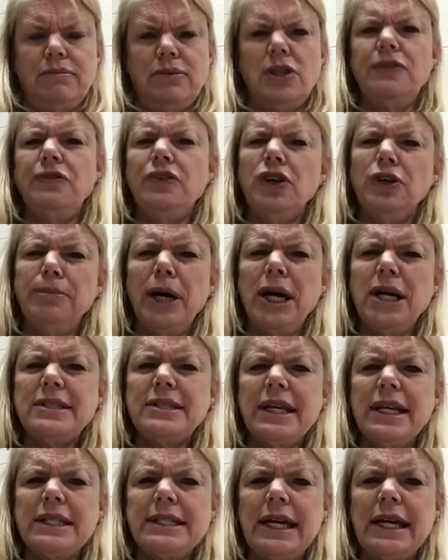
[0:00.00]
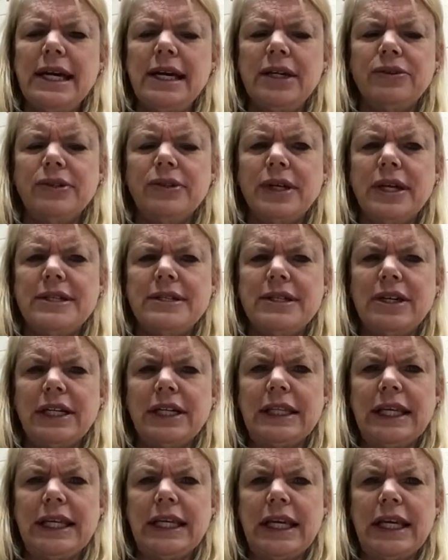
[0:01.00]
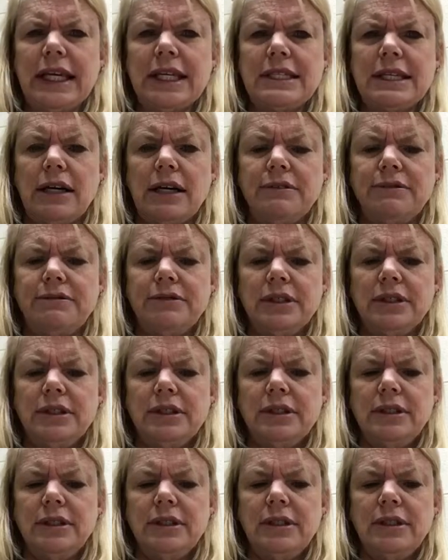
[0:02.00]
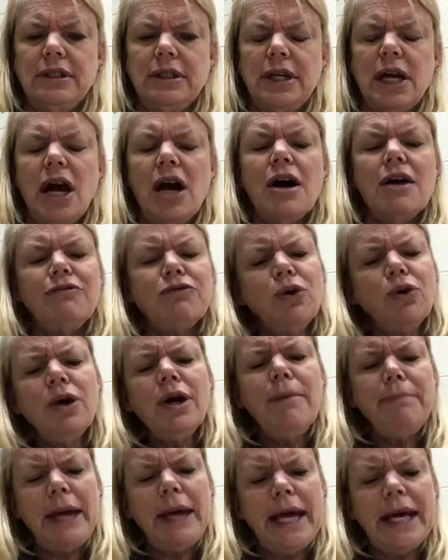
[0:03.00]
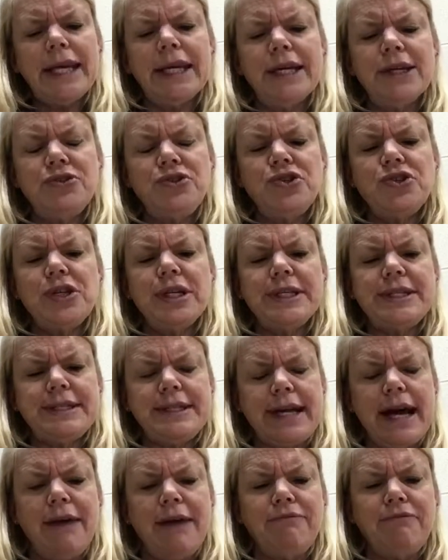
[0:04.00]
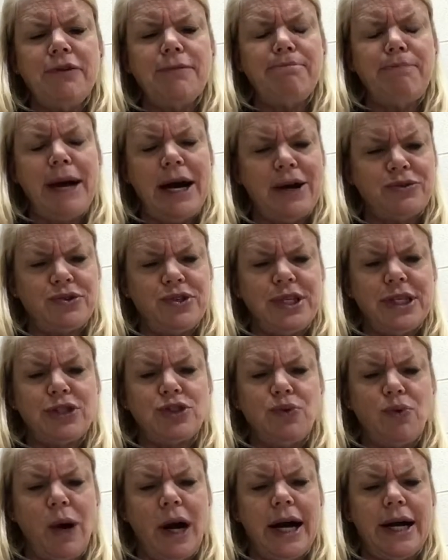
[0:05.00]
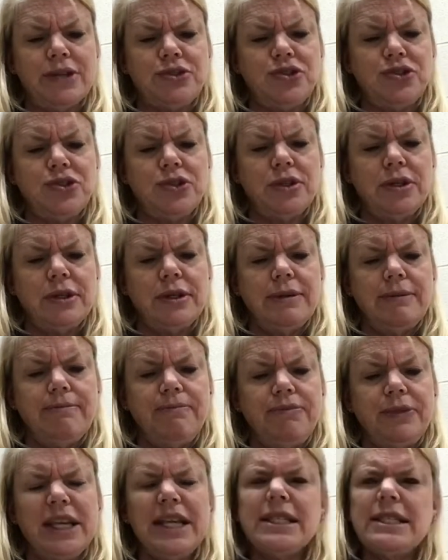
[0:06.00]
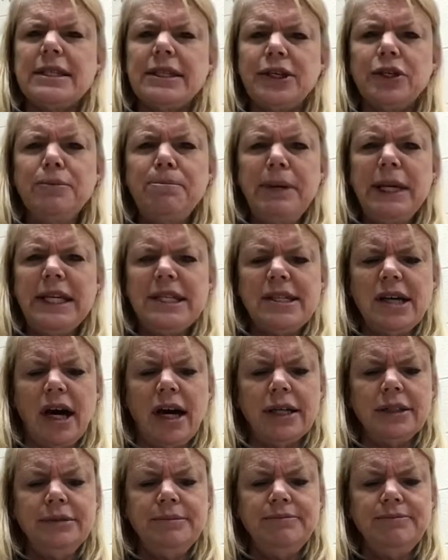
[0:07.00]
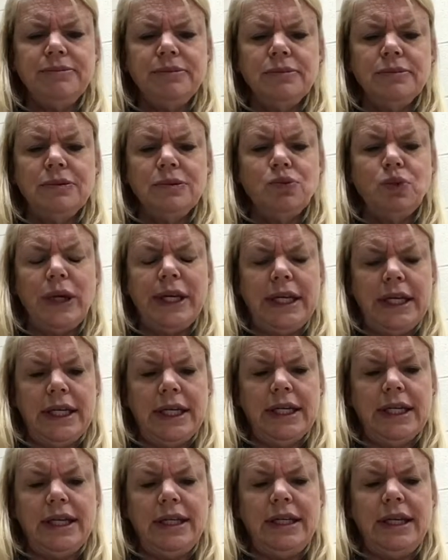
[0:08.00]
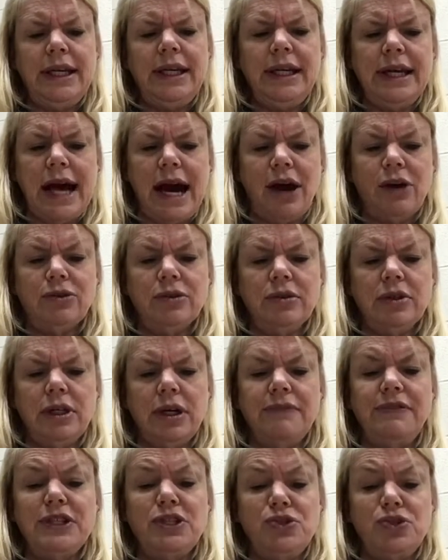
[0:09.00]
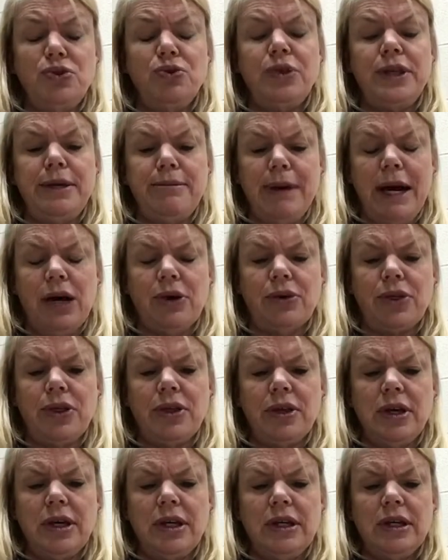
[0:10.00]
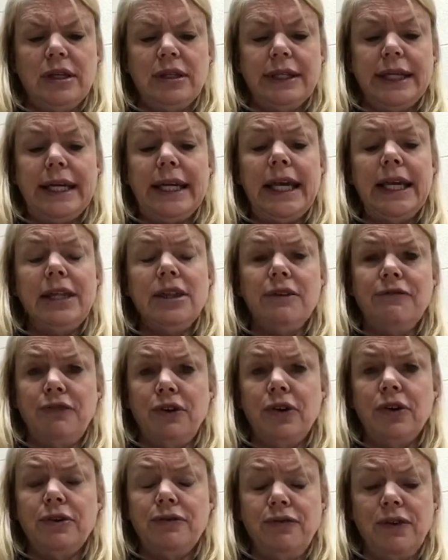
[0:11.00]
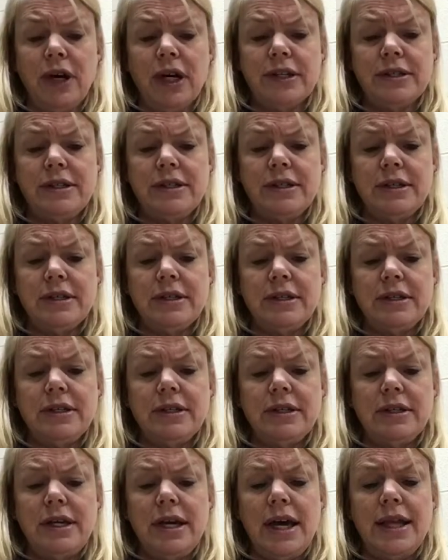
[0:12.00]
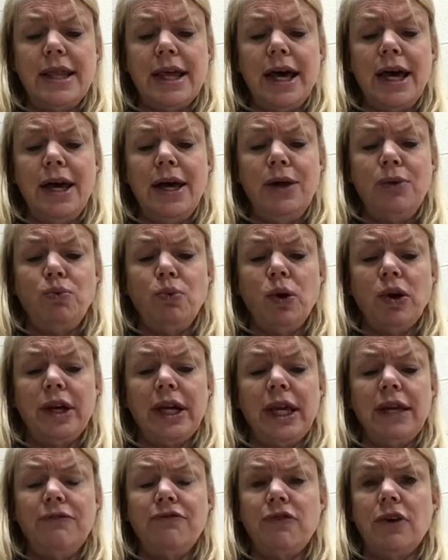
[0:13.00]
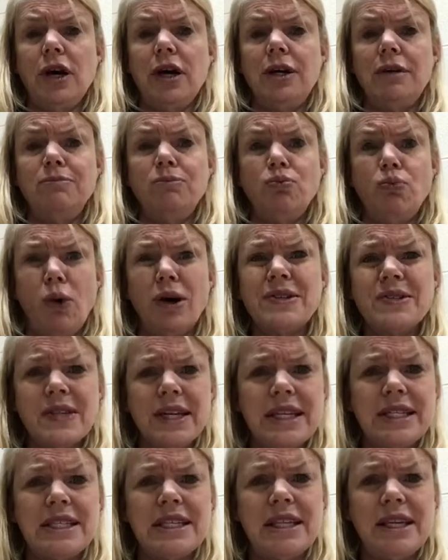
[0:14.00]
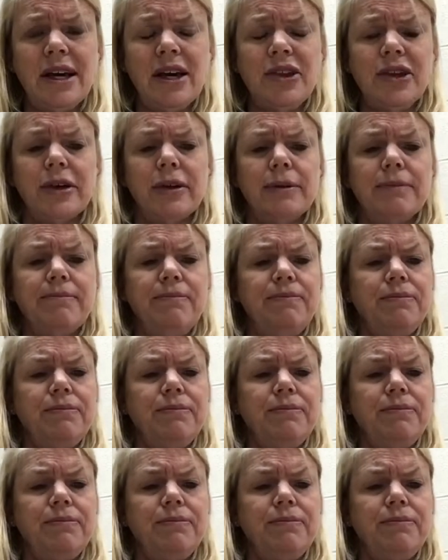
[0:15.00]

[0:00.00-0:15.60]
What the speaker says: the fur ball sat down and started licking itself. Flora managed to stop from pouncing to watch. Its little pink tongue went in and out of its toothy mouth, licking the fur in front and then working from one side to the other.